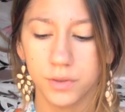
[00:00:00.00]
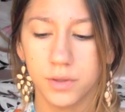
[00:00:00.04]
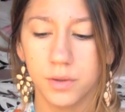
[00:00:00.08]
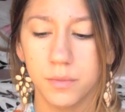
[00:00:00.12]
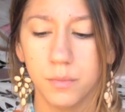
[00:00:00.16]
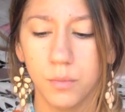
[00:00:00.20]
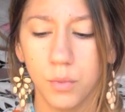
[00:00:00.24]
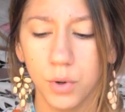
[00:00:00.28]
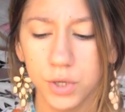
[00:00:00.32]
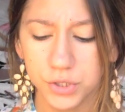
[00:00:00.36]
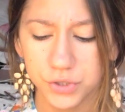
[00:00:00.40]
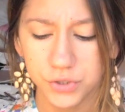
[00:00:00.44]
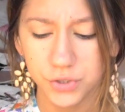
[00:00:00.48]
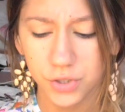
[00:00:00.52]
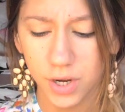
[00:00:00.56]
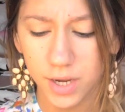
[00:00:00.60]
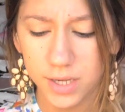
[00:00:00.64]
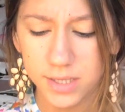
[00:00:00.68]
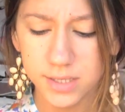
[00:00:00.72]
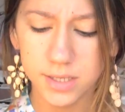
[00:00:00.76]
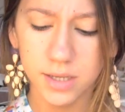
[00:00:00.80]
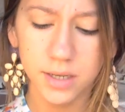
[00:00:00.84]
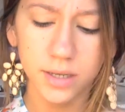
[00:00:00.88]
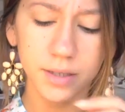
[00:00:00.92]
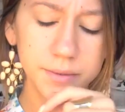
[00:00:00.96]
with a
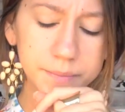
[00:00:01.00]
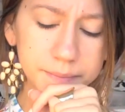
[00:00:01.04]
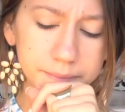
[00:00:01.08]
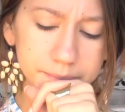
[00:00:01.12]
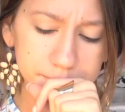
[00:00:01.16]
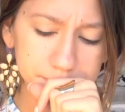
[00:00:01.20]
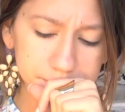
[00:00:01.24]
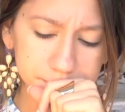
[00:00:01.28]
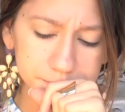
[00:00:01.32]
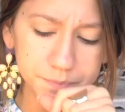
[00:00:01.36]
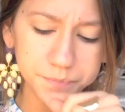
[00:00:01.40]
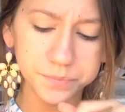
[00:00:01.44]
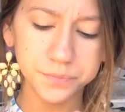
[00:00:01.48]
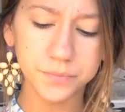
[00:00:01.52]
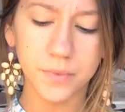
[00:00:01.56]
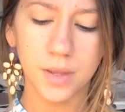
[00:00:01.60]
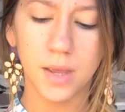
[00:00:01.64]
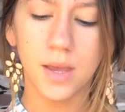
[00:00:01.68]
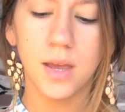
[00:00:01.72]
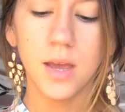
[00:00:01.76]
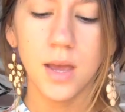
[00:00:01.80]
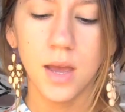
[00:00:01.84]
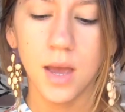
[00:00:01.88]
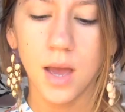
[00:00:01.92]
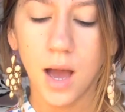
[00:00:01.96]
moisturizer.
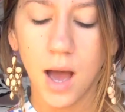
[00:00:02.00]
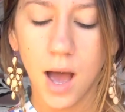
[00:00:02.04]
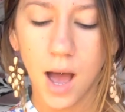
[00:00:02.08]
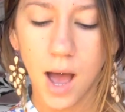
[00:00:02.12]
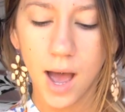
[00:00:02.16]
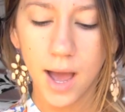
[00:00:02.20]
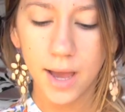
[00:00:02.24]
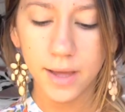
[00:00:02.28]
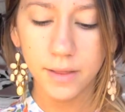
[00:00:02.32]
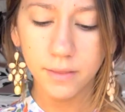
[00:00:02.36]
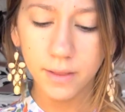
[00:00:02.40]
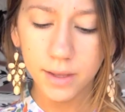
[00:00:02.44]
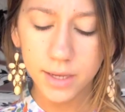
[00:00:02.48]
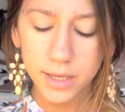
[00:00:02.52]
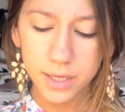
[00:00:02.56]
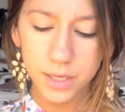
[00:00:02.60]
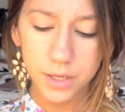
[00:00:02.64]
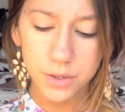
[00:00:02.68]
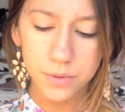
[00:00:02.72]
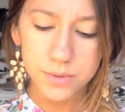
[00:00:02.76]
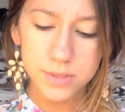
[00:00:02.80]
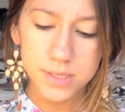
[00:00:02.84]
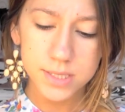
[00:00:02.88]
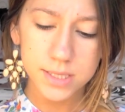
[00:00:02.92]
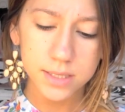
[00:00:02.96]
I
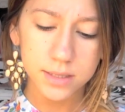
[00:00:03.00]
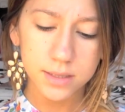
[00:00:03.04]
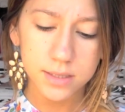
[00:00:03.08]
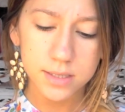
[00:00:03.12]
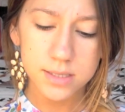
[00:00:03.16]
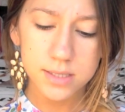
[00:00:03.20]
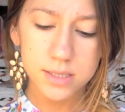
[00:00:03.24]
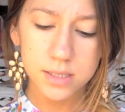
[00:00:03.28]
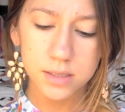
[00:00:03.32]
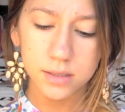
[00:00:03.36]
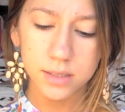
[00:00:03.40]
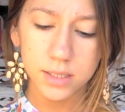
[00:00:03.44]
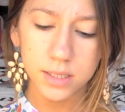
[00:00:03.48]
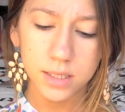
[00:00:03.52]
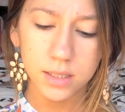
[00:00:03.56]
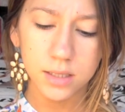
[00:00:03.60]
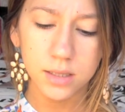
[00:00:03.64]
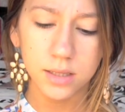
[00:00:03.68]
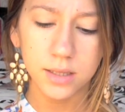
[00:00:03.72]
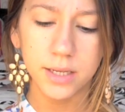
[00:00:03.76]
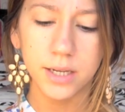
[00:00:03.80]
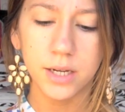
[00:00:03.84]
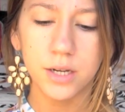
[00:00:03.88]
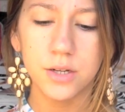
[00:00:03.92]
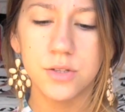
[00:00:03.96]
like using this Clean and
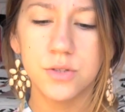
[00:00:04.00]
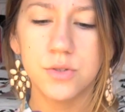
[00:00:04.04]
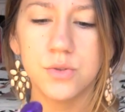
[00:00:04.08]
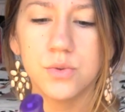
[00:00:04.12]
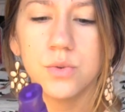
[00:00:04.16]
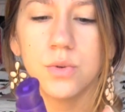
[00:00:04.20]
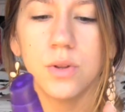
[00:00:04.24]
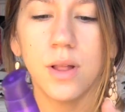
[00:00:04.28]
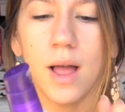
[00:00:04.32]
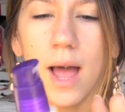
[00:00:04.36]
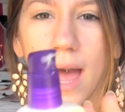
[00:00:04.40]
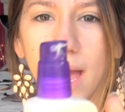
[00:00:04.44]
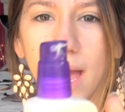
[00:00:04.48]
Clear Dual